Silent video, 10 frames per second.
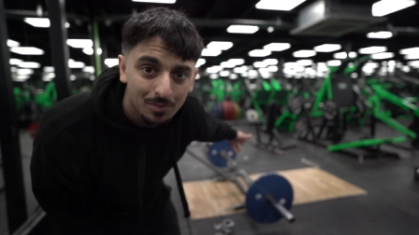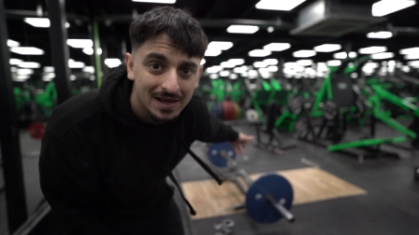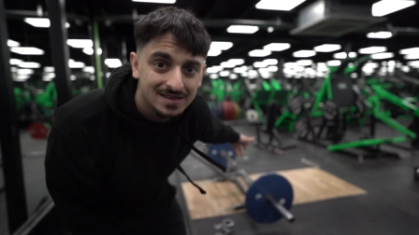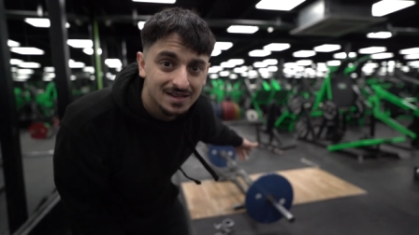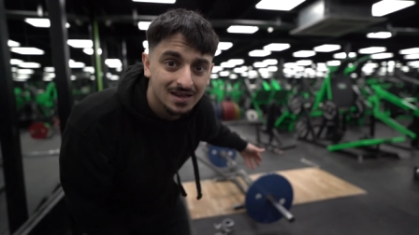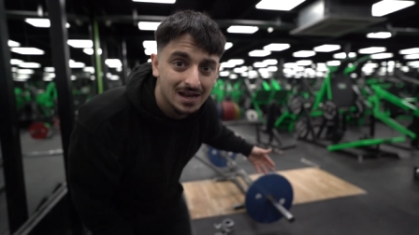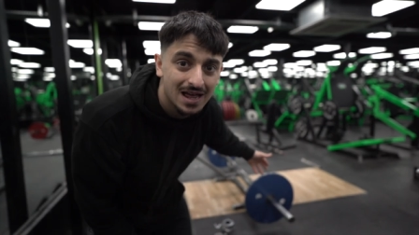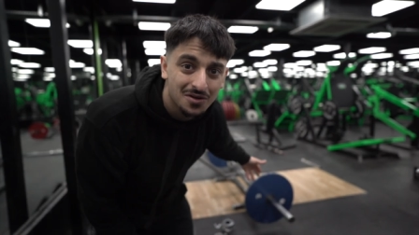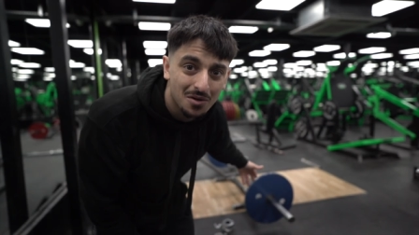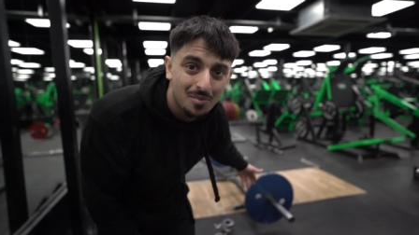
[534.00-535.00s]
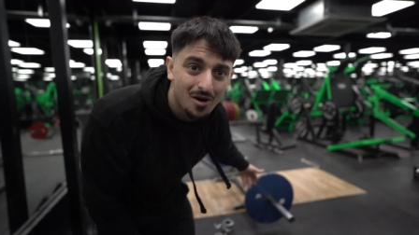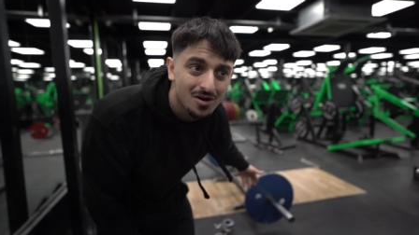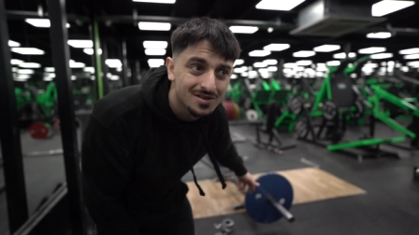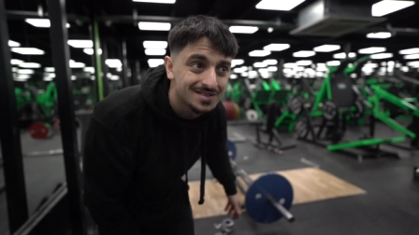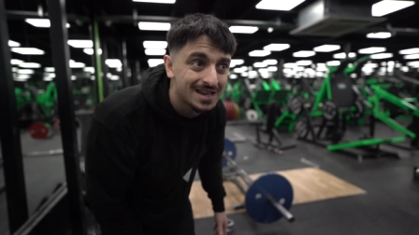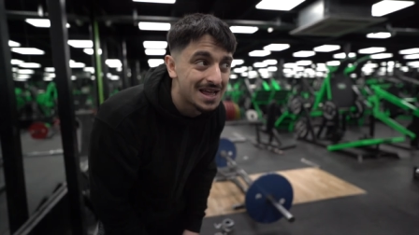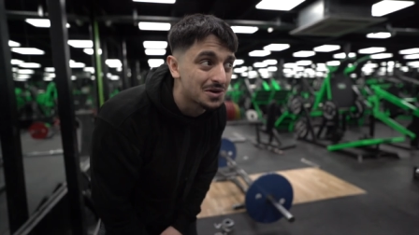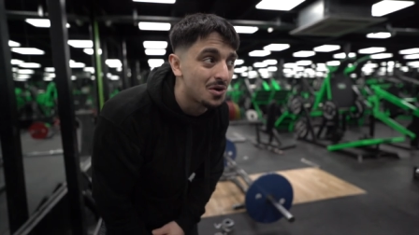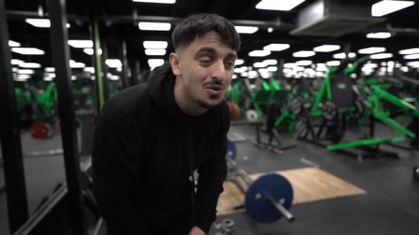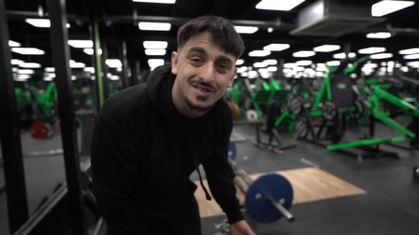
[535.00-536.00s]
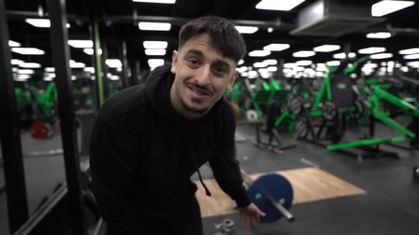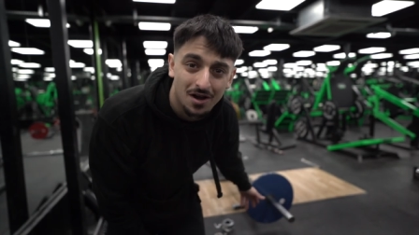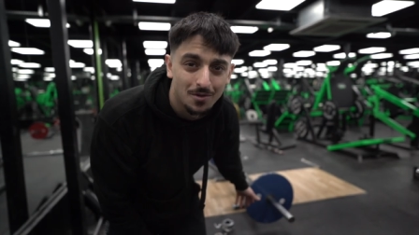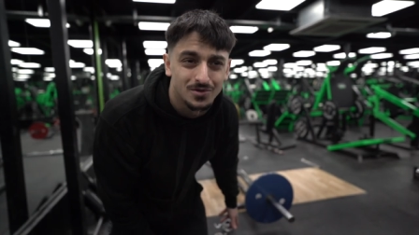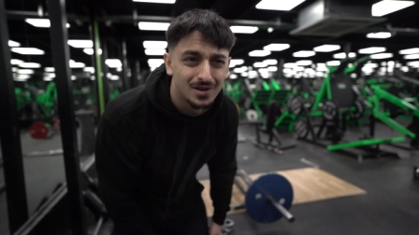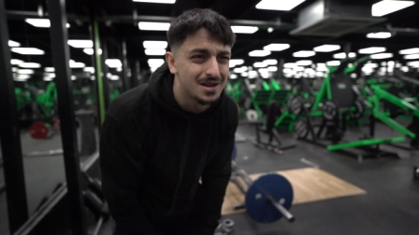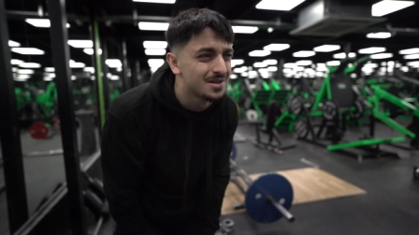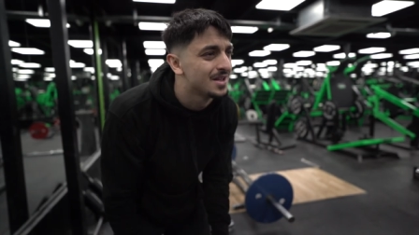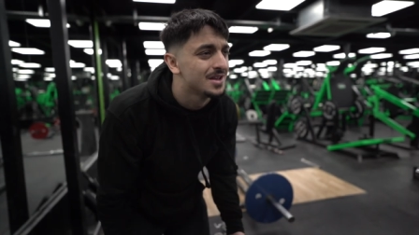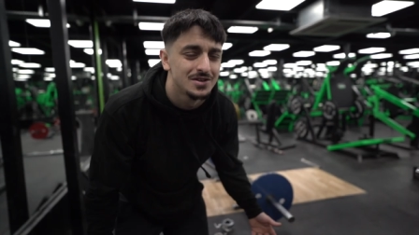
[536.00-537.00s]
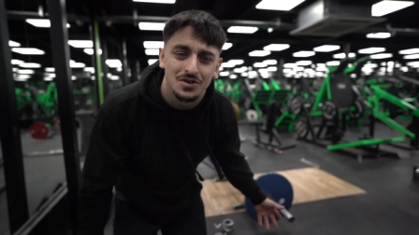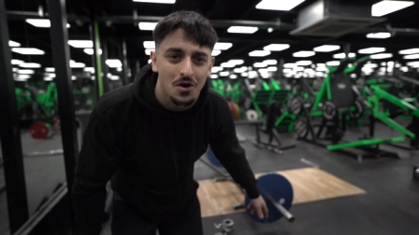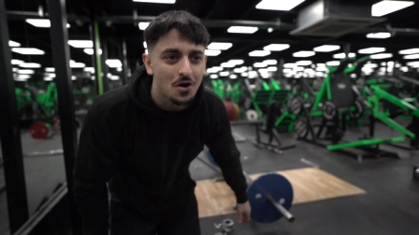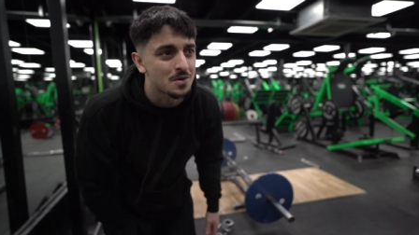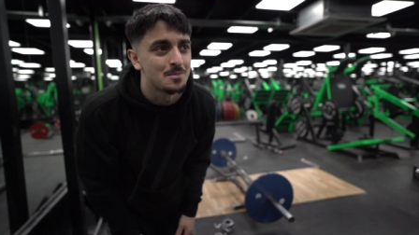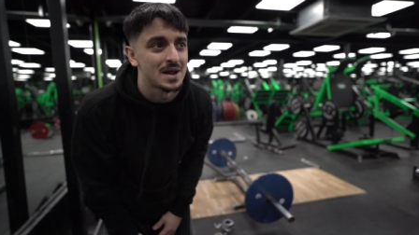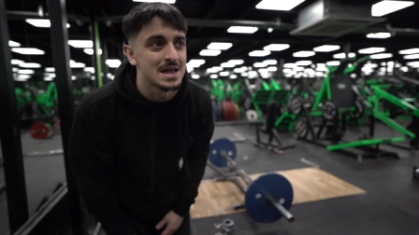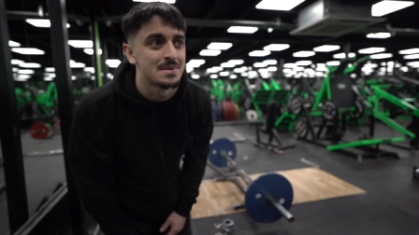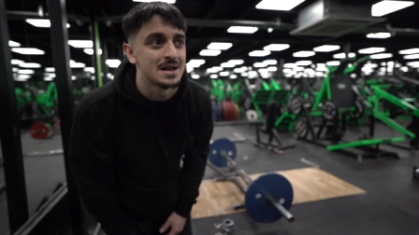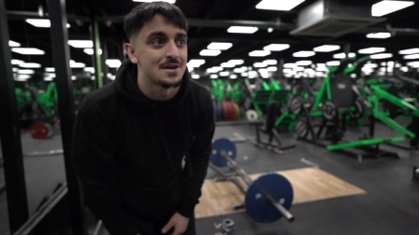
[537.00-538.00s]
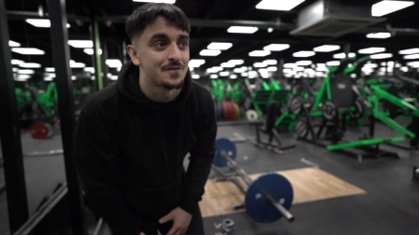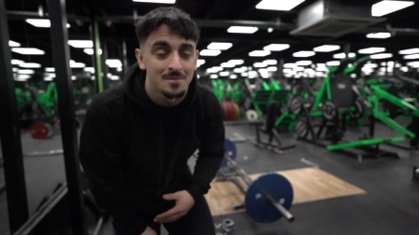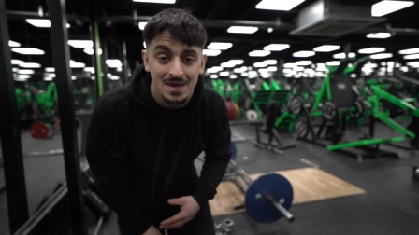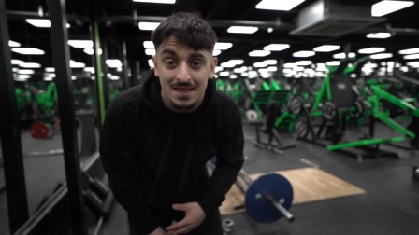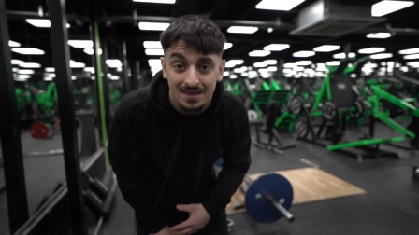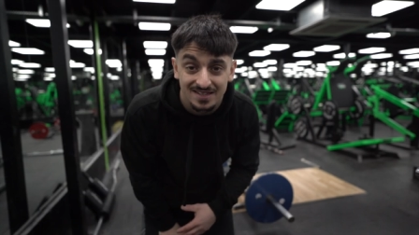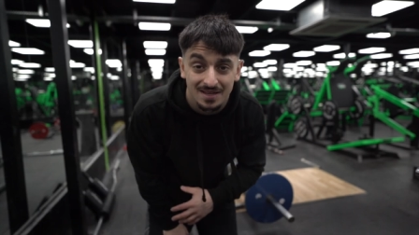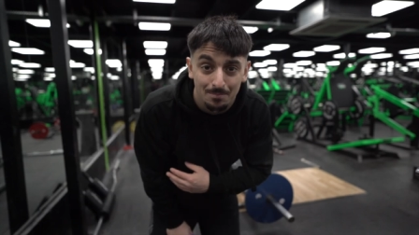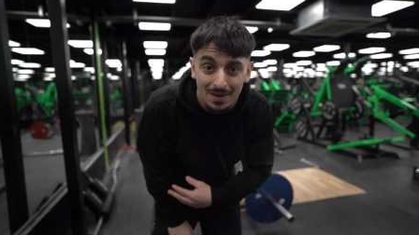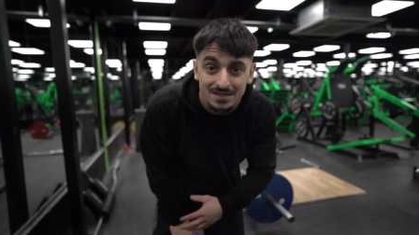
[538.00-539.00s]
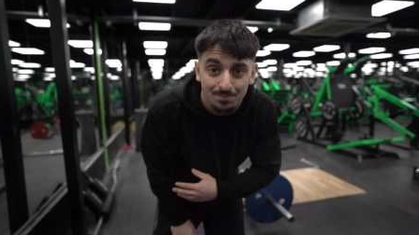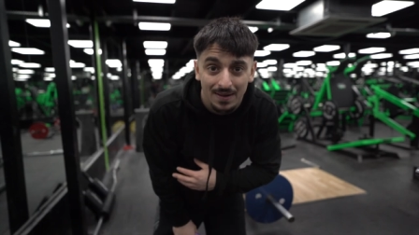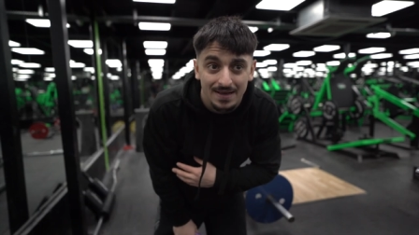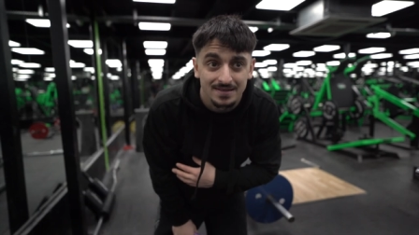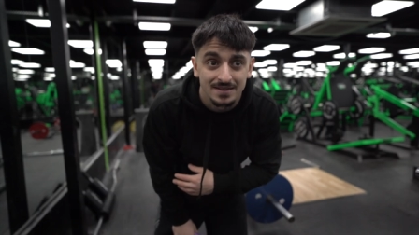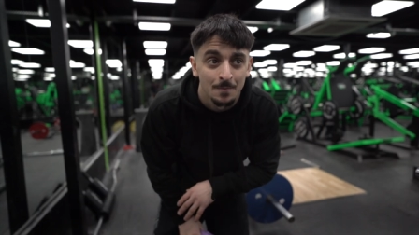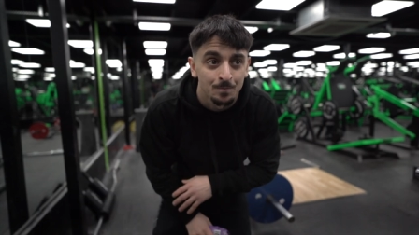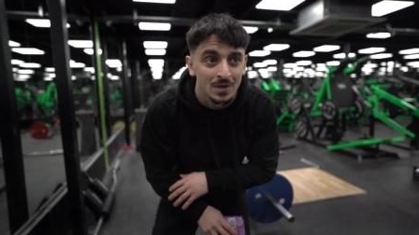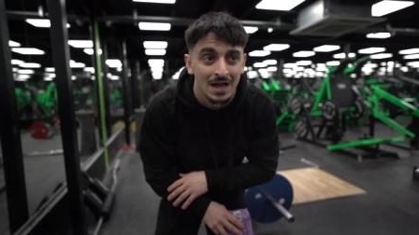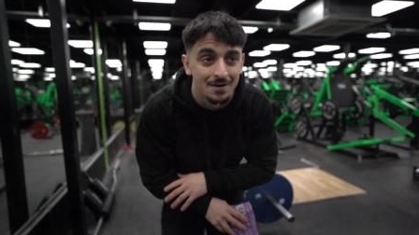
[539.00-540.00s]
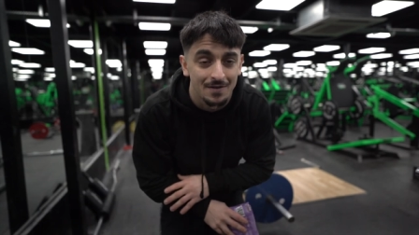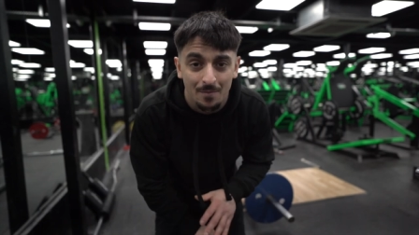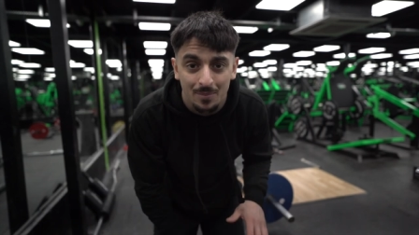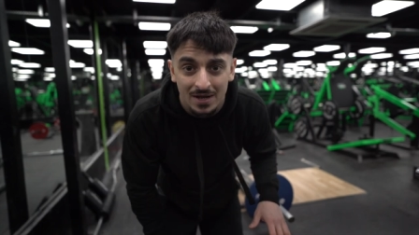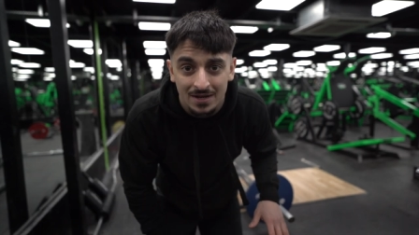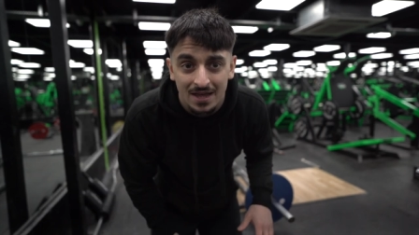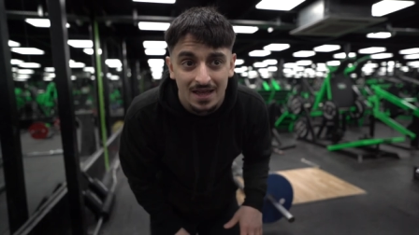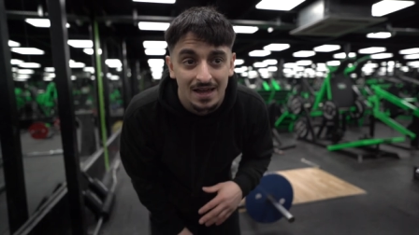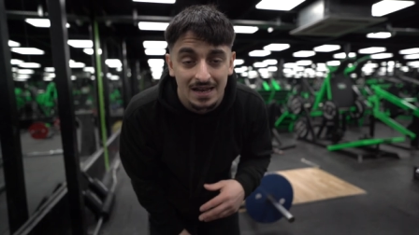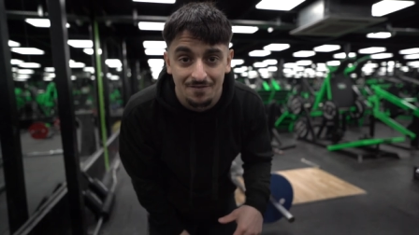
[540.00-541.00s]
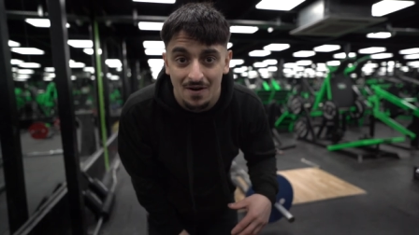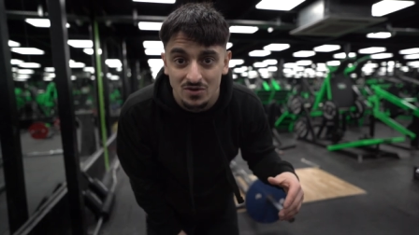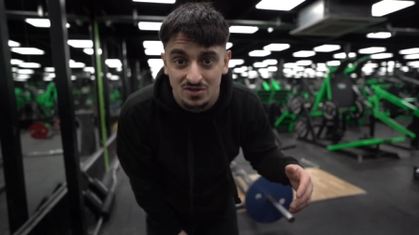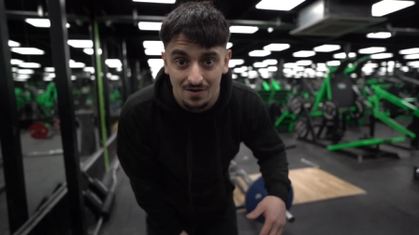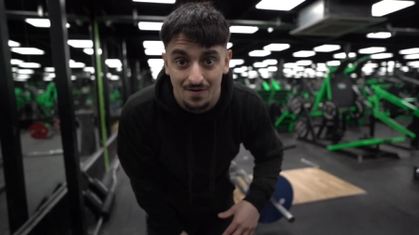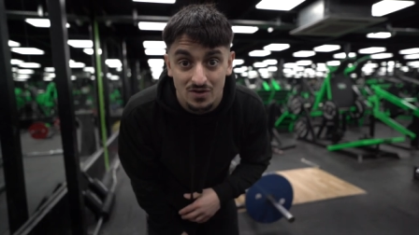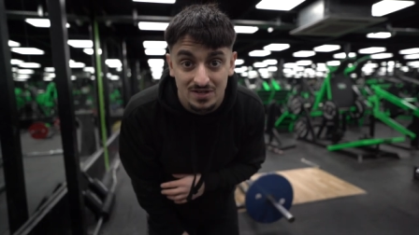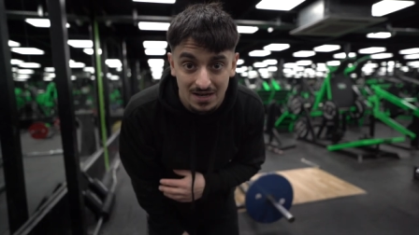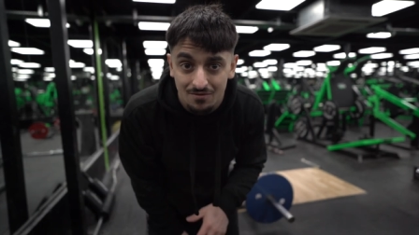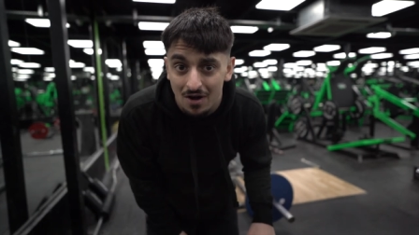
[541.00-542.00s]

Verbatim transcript: plates here, Eleiko bars, Eleiko whole setup. So like, you can't complain, man. Like for me, this is the best place I've ever been. And if I was if I was to live